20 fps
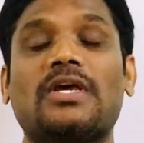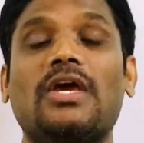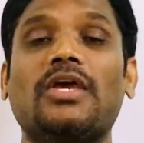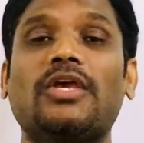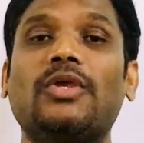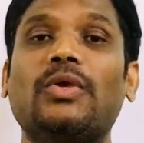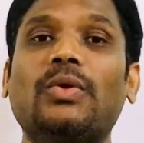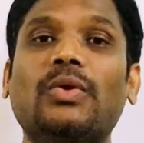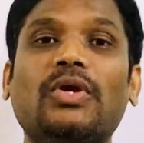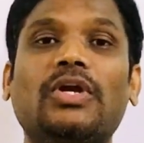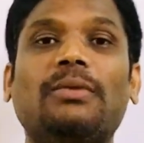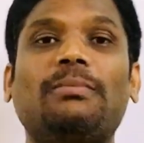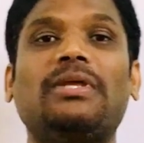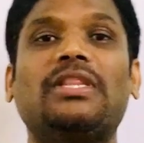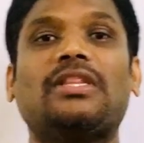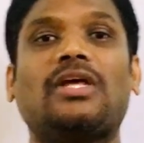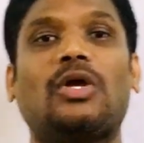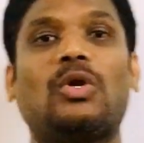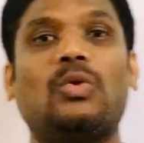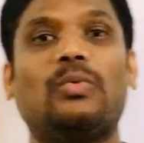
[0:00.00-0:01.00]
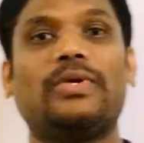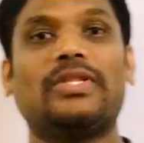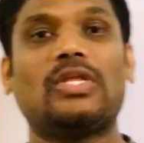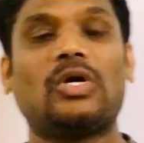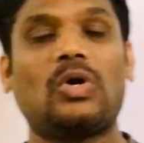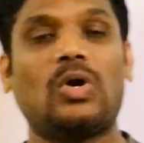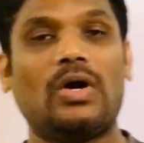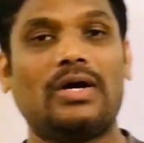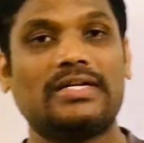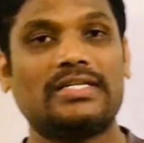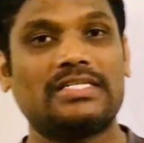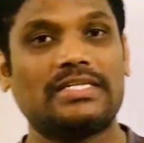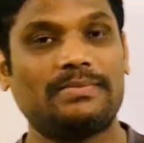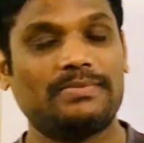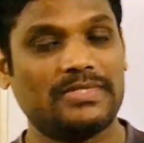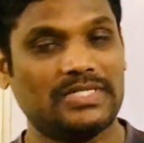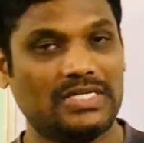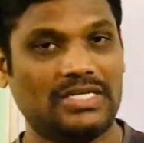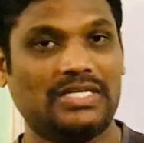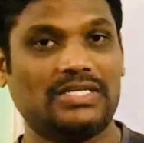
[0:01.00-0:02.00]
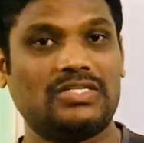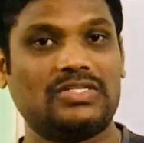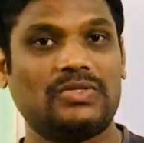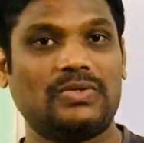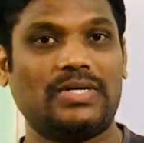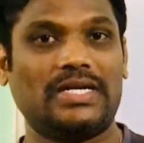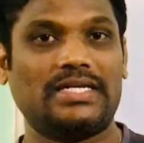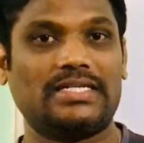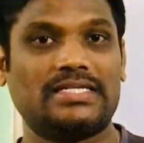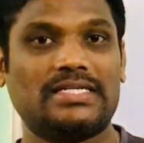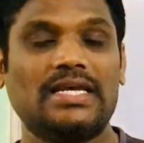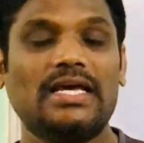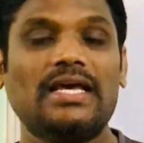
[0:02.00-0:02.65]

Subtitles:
You need to be thorough with the concepts, dear students.